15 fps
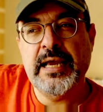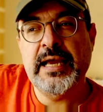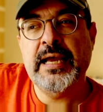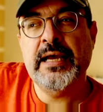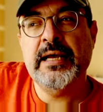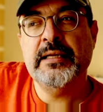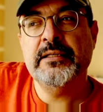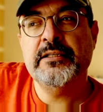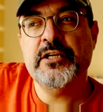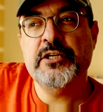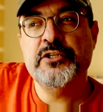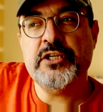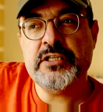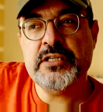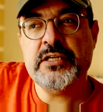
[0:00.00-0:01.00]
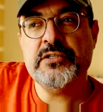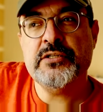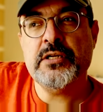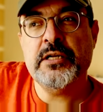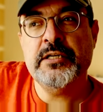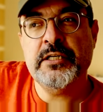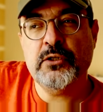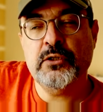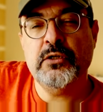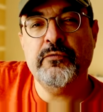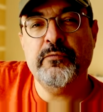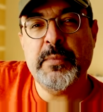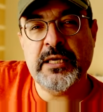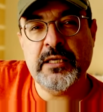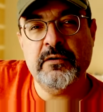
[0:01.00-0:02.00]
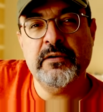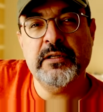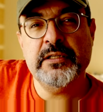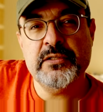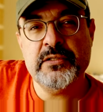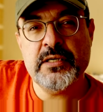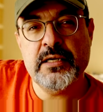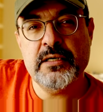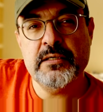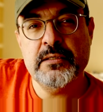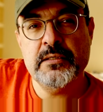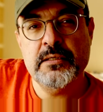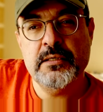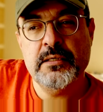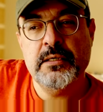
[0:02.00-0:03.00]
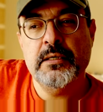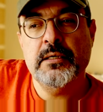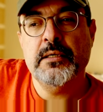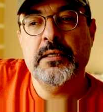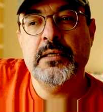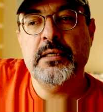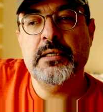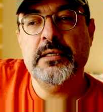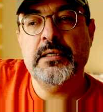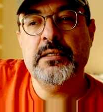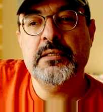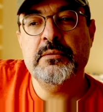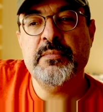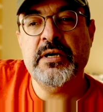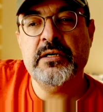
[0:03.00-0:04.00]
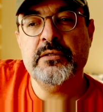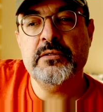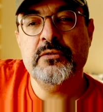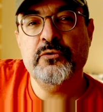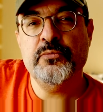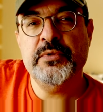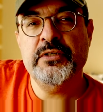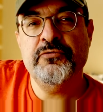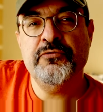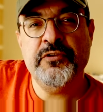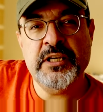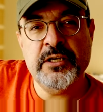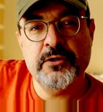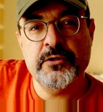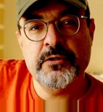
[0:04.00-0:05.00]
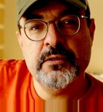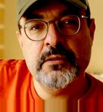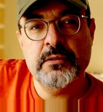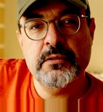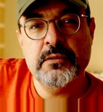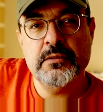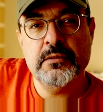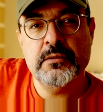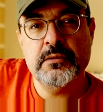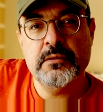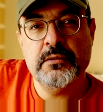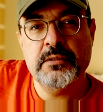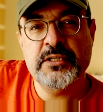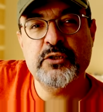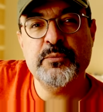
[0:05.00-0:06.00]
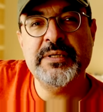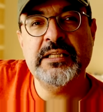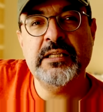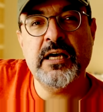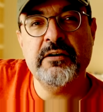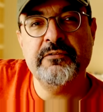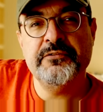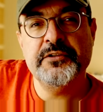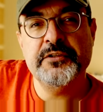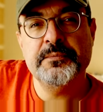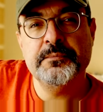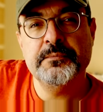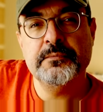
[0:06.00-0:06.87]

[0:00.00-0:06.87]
And just as Niccolo Machiavelli said, it is better to be feared than to be loved.